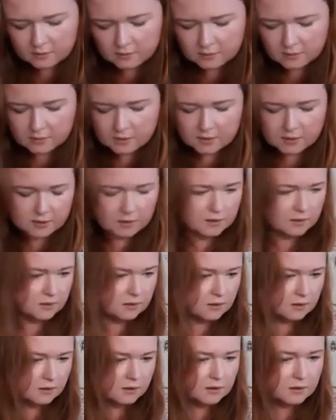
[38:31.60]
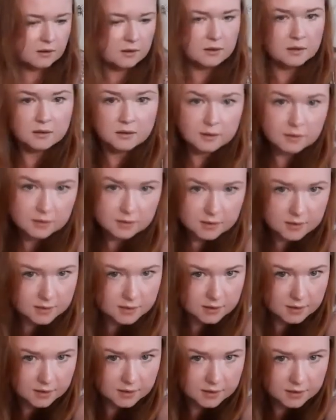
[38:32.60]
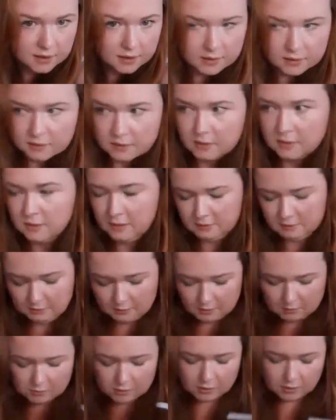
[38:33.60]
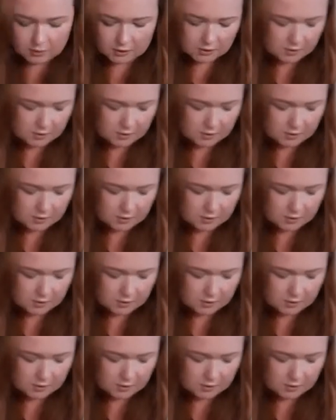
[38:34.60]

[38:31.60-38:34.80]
There. Just need one more glue